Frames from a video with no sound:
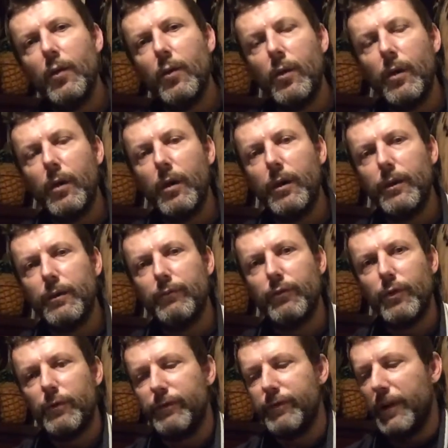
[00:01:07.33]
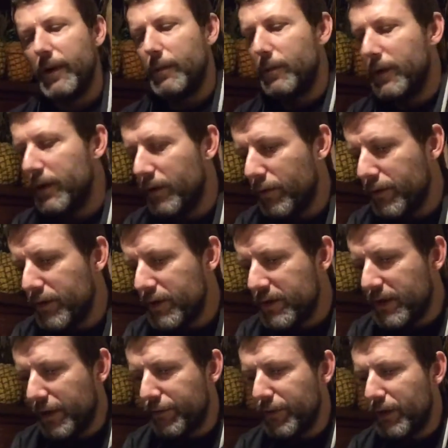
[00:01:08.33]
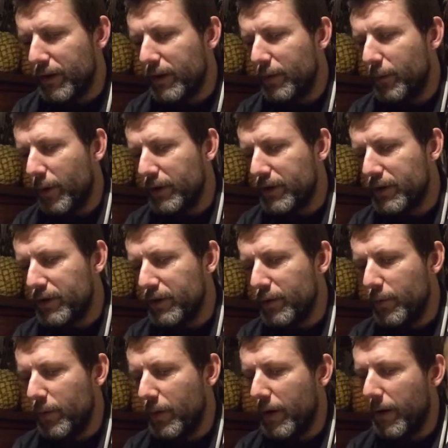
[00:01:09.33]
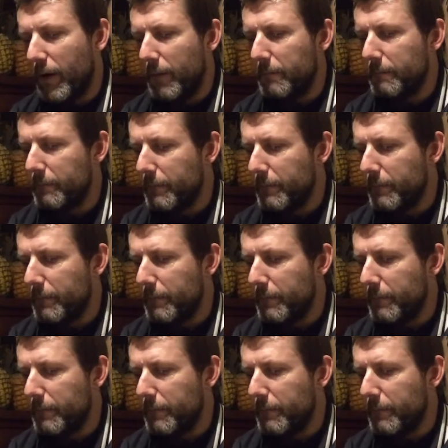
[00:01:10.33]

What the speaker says: the royal family, or he's definitely wants to